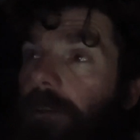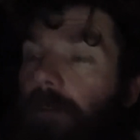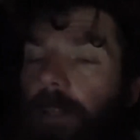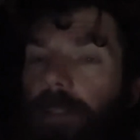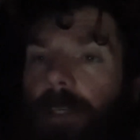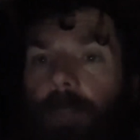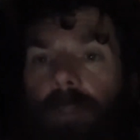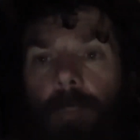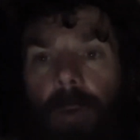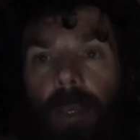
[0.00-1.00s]
It seems
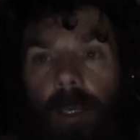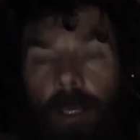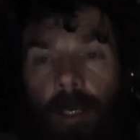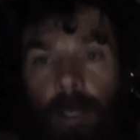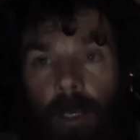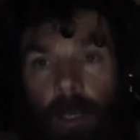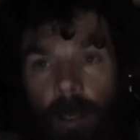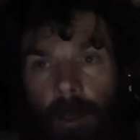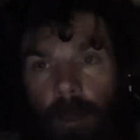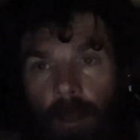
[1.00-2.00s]
to be
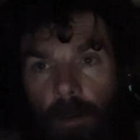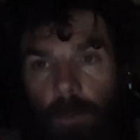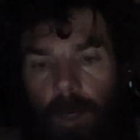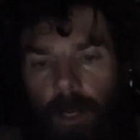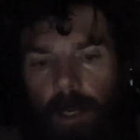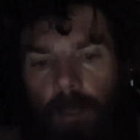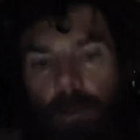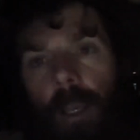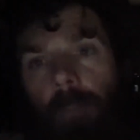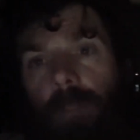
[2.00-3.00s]
what I
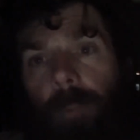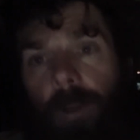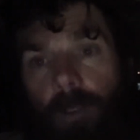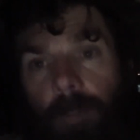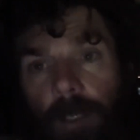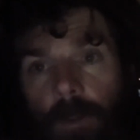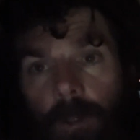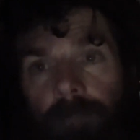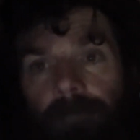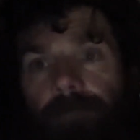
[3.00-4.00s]
am supposed to be
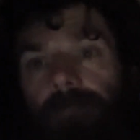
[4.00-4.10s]
doing.